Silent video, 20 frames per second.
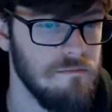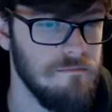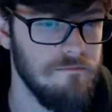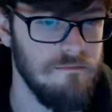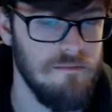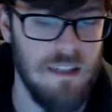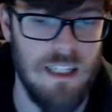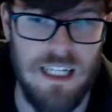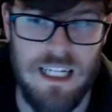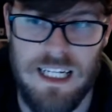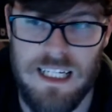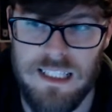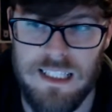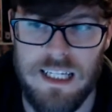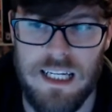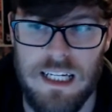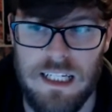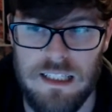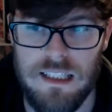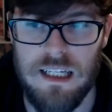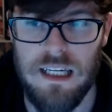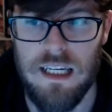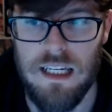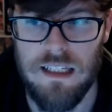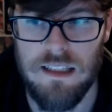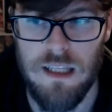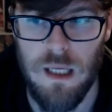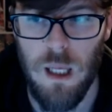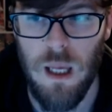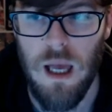Easy, easy,
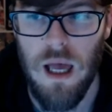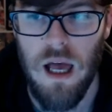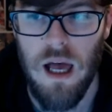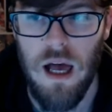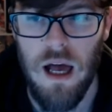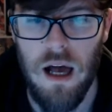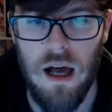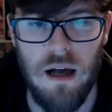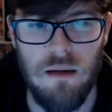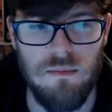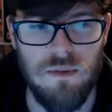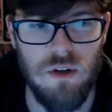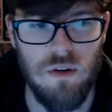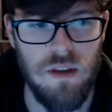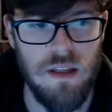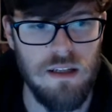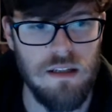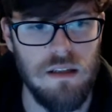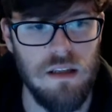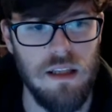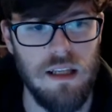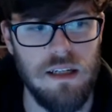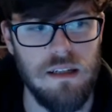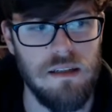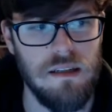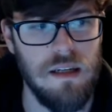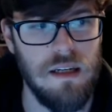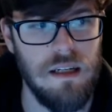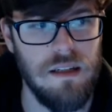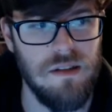easy. So this
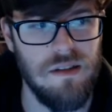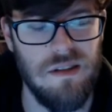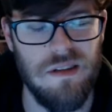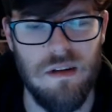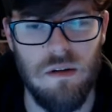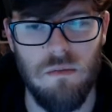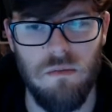list is